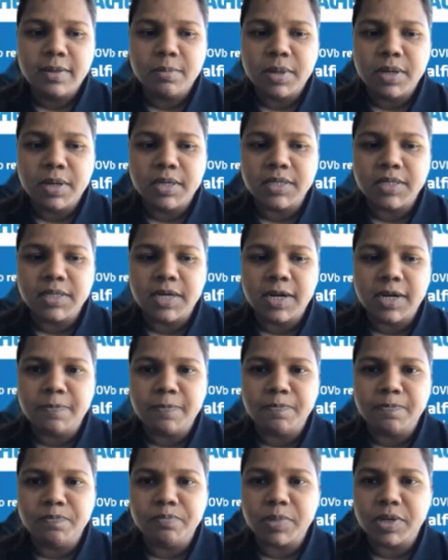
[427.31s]
But
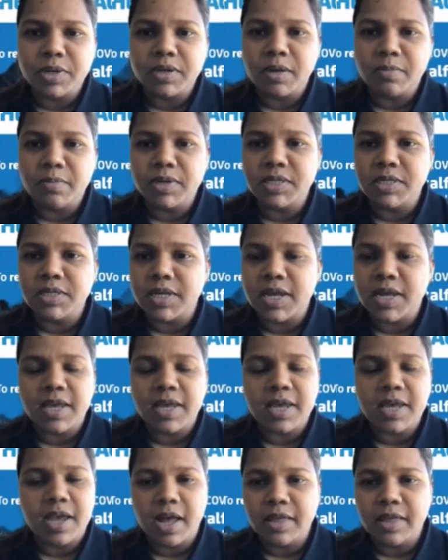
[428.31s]
I must say,